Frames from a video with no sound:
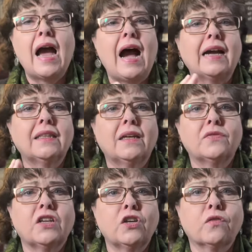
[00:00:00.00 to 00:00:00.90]
I'd love
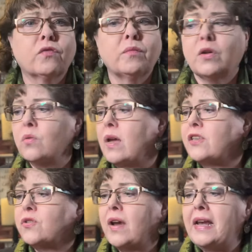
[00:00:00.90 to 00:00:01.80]
to hear from you.
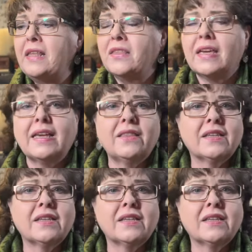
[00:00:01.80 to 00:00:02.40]
Is there anything in